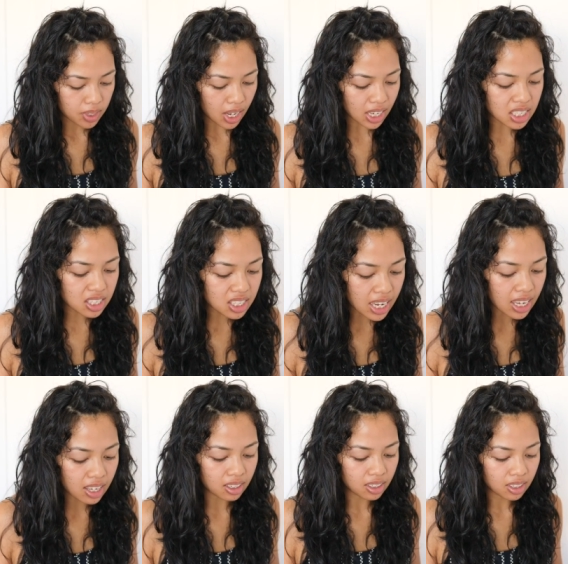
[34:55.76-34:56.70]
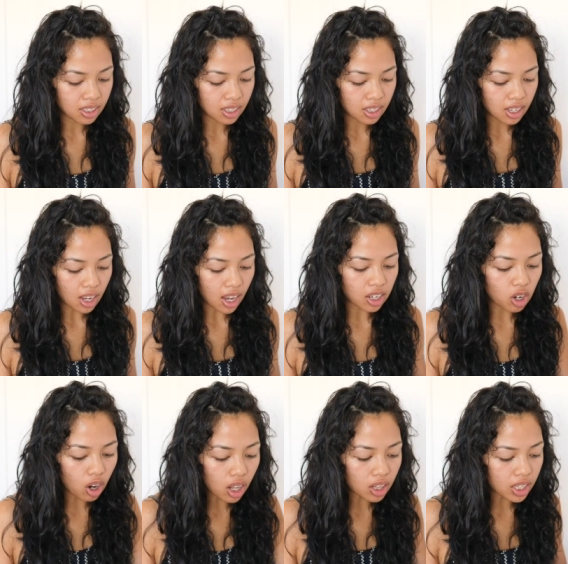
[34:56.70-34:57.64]
I say it. I
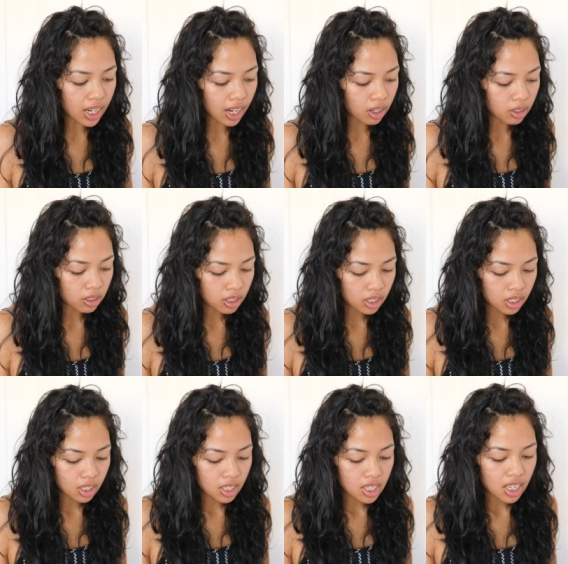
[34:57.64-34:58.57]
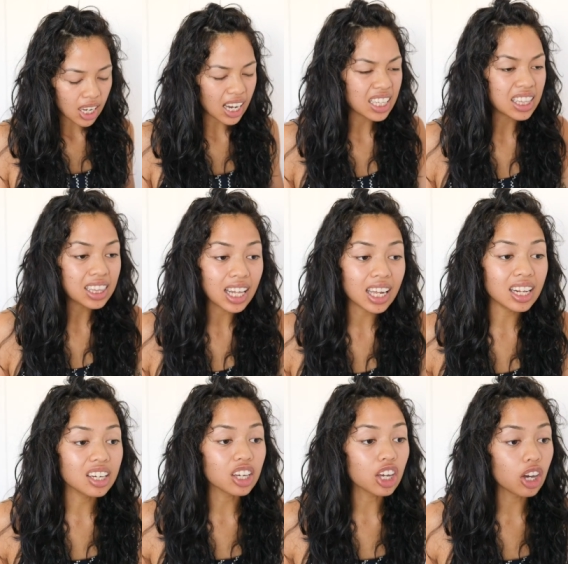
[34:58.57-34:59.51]
call it out. I let
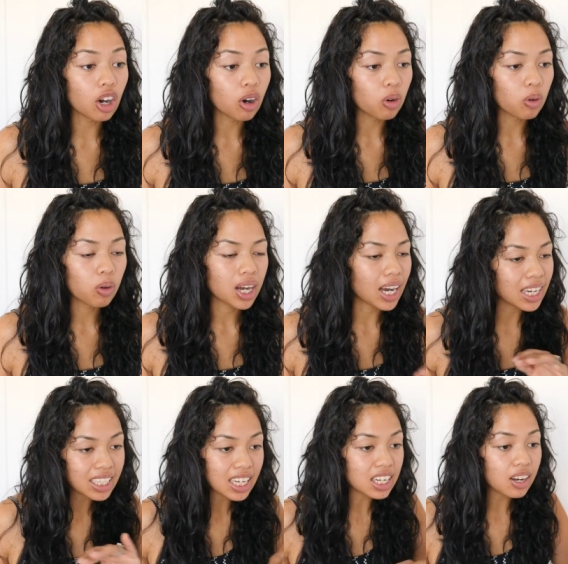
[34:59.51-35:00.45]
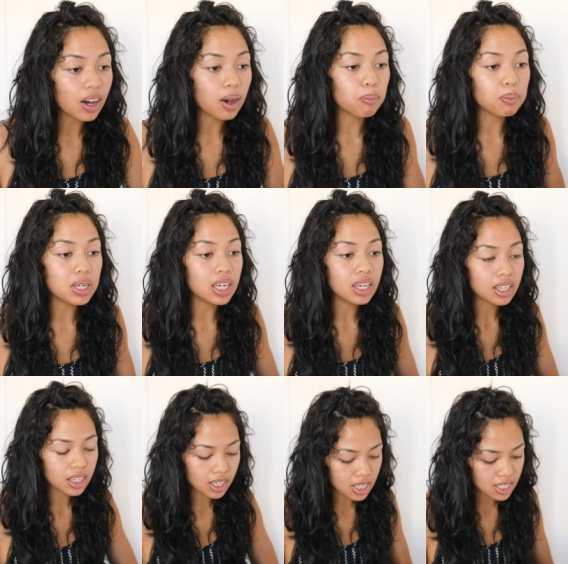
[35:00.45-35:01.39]
it go. I cannot be
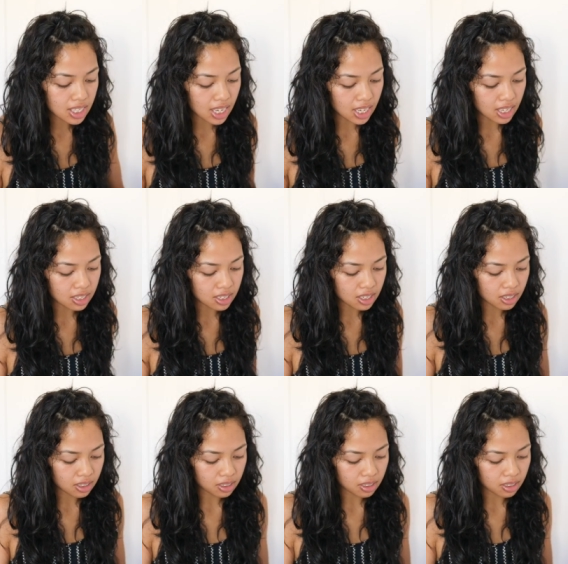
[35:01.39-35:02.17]
contained.